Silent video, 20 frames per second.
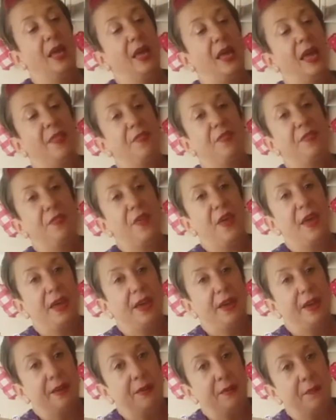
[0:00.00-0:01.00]
And
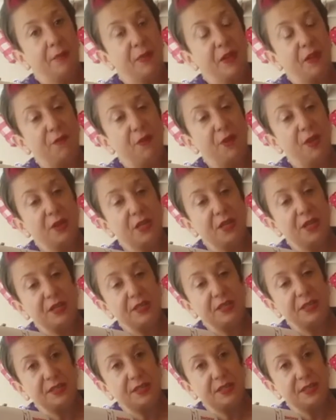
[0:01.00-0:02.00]
then if you can
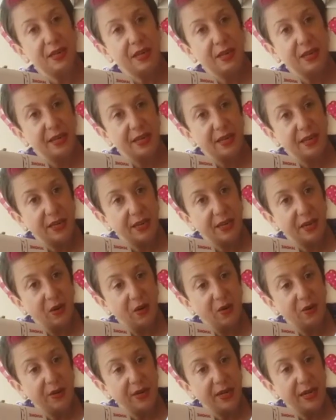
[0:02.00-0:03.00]
see
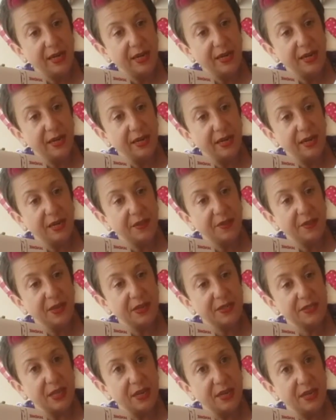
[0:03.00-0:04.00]
on here,
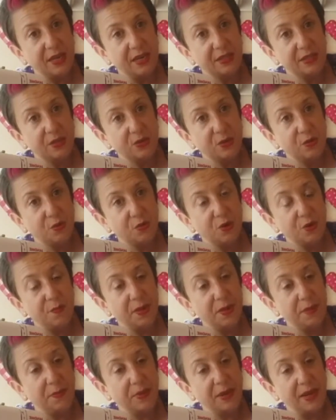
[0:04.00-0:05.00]
there's a little
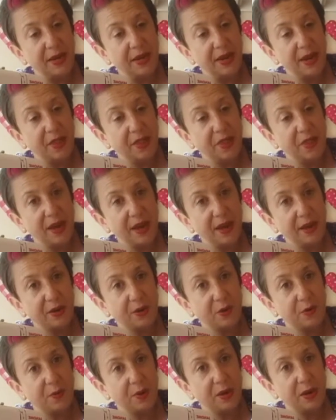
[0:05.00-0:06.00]
grippy bit. Now that
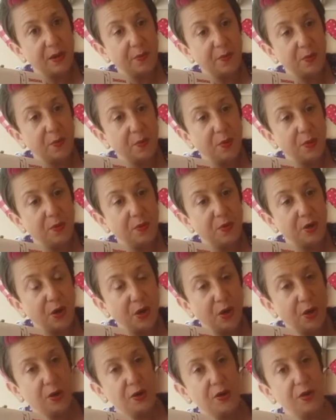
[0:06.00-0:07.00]
grip will
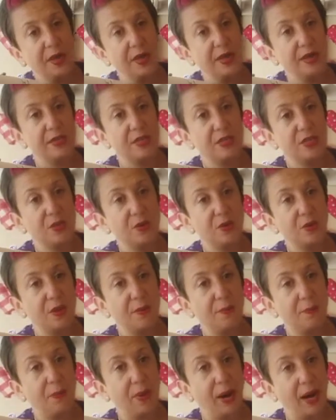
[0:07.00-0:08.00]
go into the
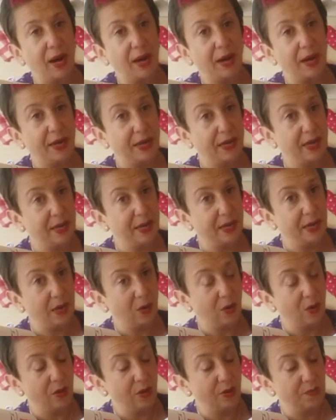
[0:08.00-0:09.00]
bar here
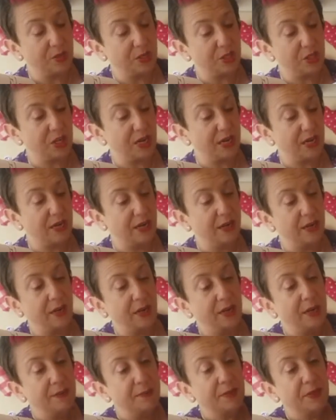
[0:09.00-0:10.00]
on the machine.
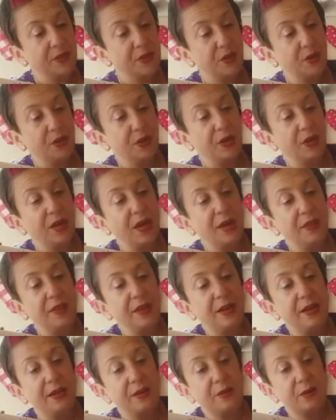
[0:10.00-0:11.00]
So, and
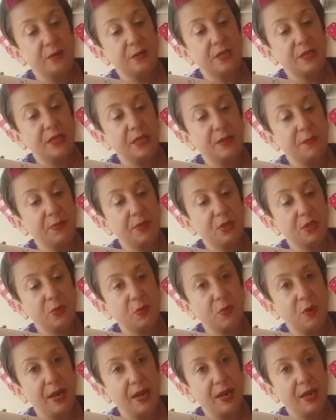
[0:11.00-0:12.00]
the little slit
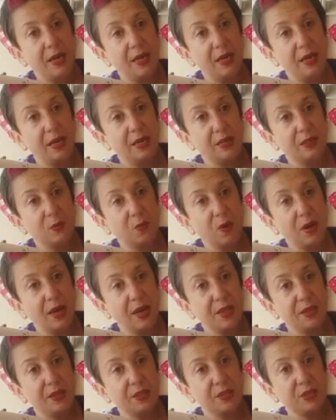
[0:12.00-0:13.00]
between is
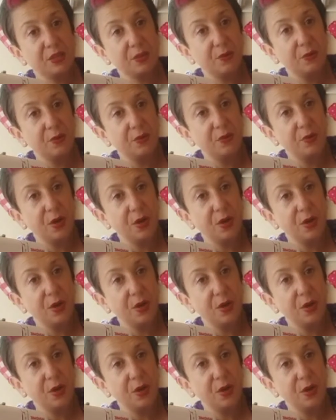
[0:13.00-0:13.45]
where the screw